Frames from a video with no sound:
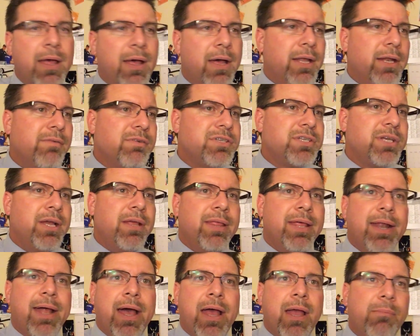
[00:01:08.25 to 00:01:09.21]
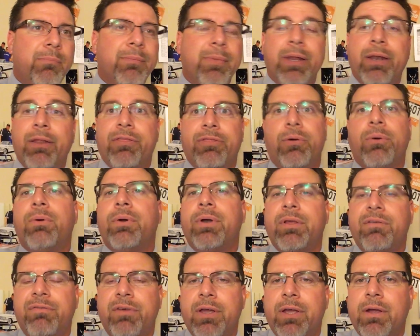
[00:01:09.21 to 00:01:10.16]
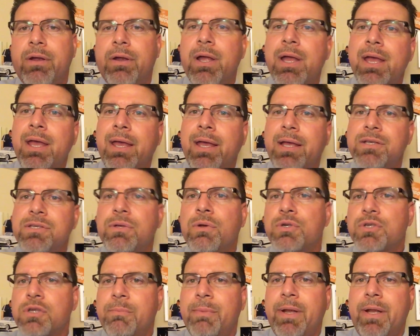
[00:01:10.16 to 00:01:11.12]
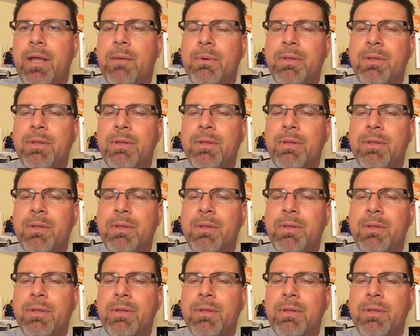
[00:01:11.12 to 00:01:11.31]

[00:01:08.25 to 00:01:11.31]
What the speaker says: I'll never say that I'm an authority figure in social media.